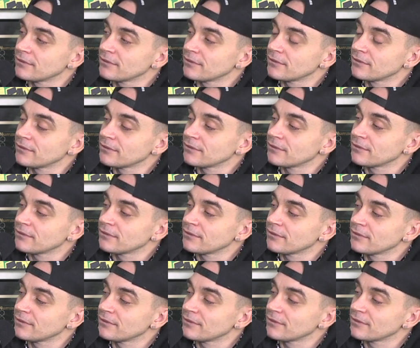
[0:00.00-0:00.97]

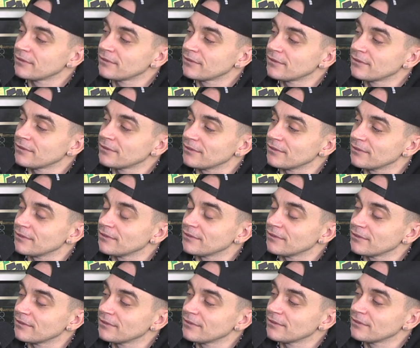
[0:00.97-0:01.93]

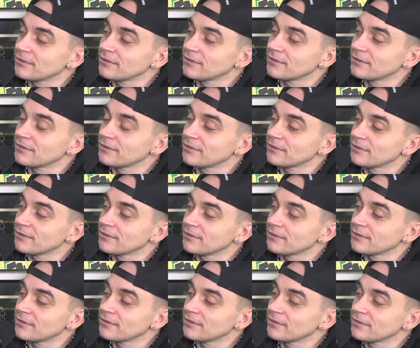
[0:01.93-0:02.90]

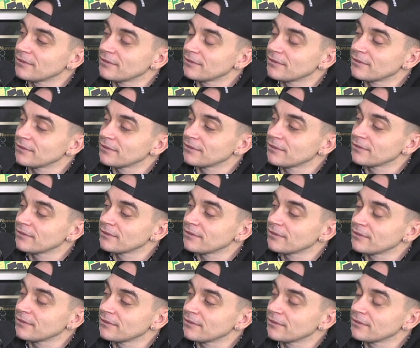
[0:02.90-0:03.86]

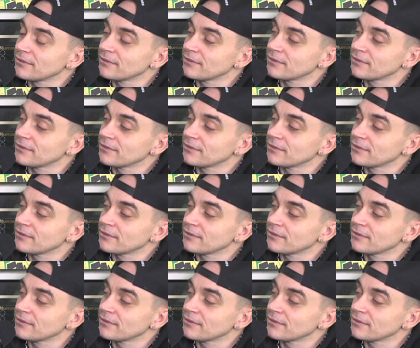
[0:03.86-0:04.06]
[no speech]